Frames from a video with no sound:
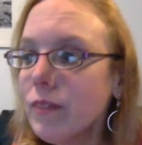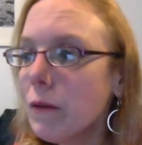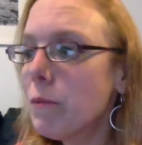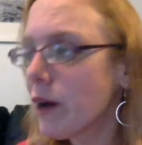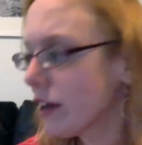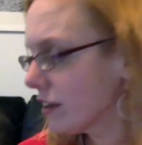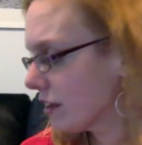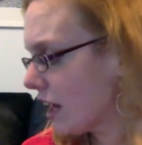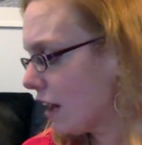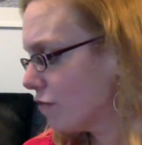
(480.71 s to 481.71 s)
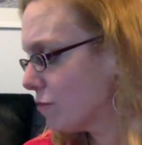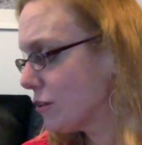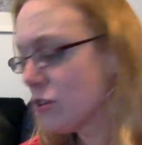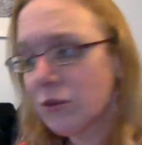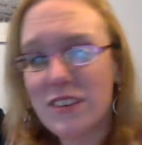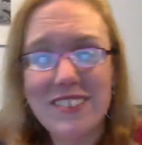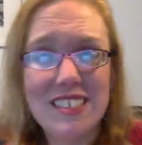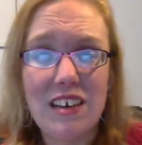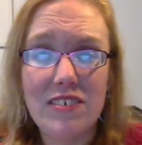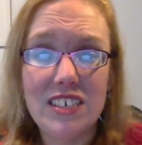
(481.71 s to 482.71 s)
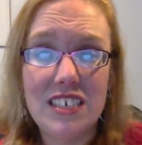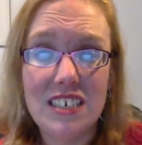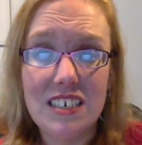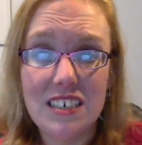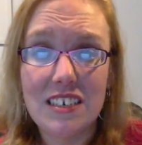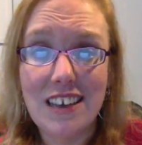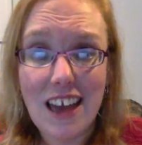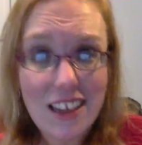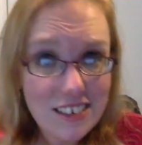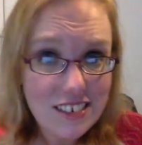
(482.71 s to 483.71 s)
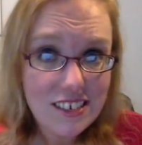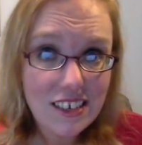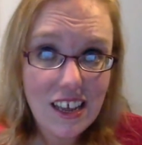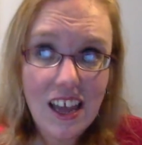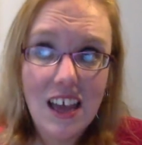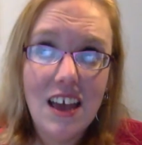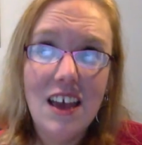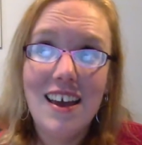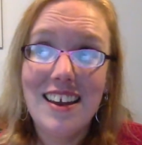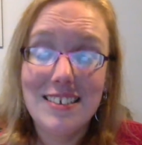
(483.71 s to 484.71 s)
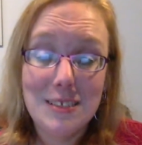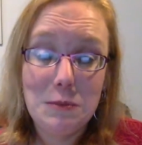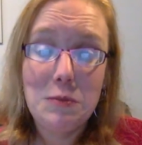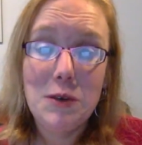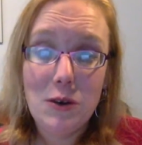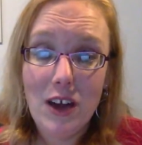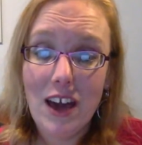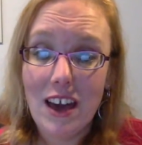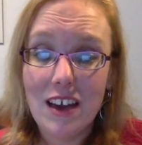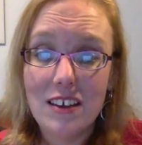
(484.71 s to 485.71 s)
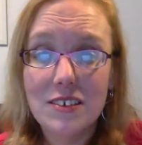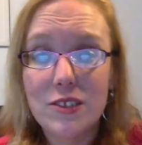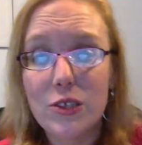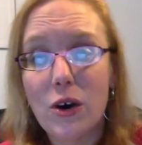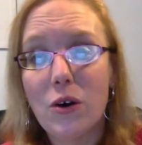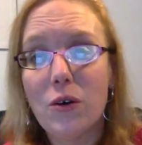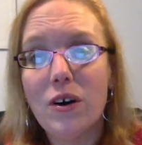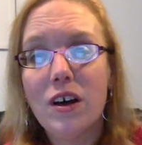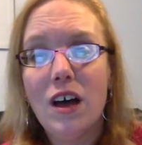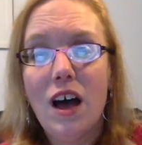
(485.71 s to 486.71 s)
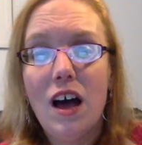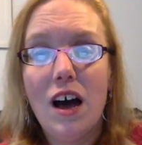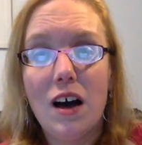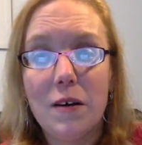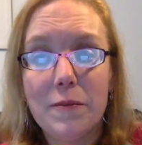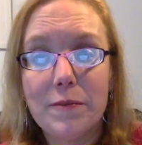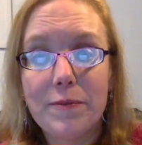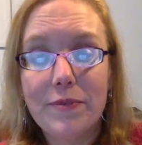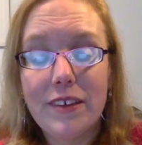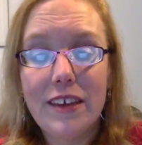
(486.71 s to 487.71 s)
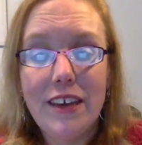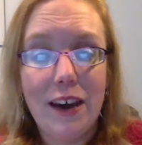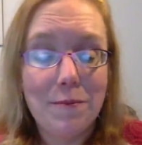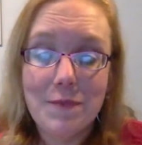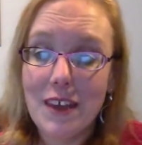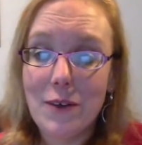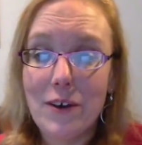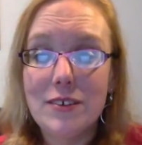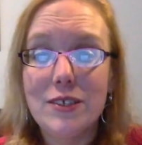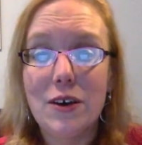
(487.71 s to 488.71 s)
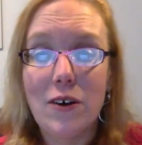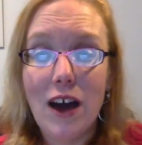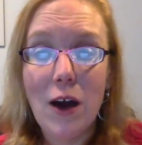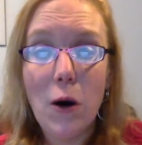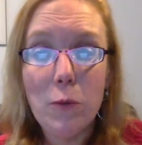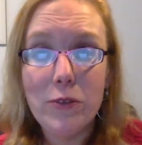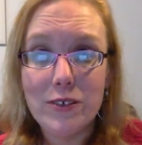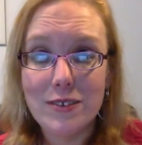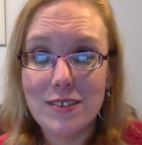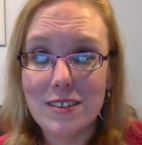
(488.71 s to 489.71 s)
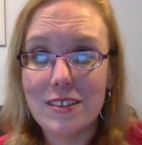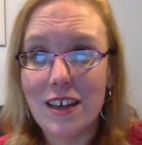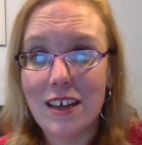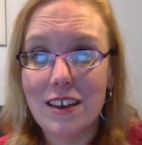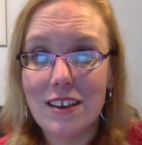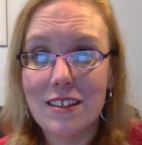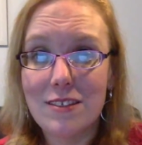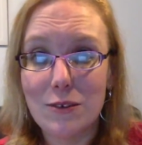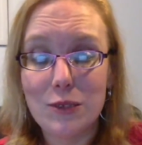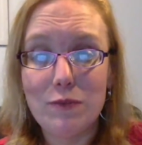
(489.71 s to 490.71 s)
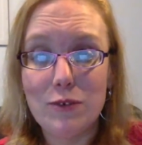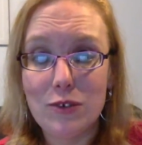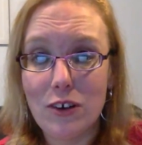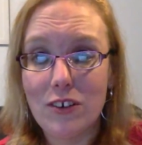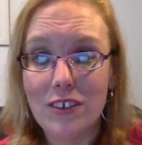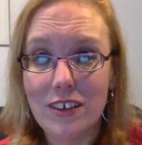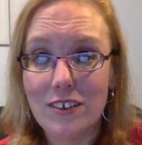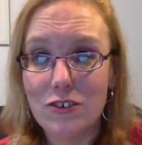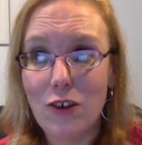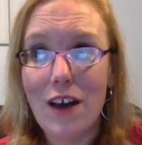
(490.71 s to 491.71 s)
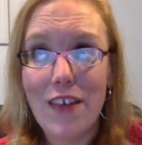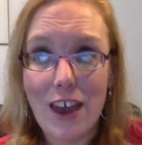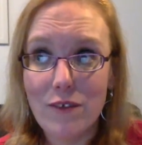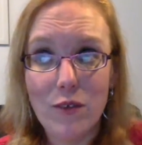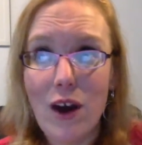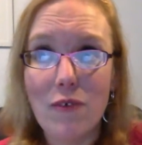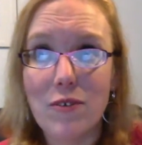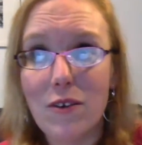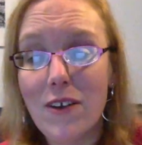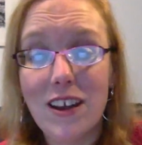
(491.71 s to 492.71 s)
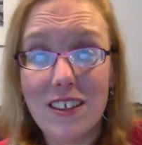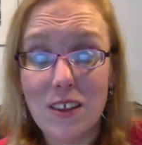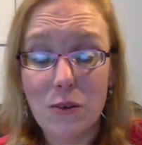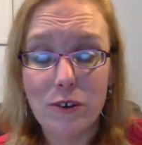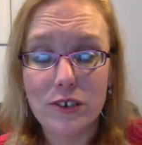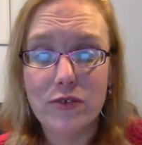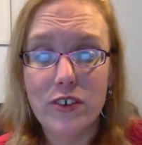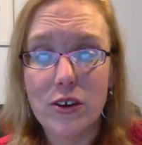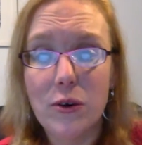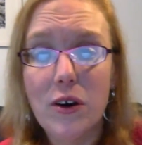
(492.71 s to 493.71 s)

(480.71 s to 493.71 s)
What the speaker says: But I've been doing 70 net and I seem to be okay. So, anyway, so I hope that those of you struggling, try that if you haven't already and that it works for you.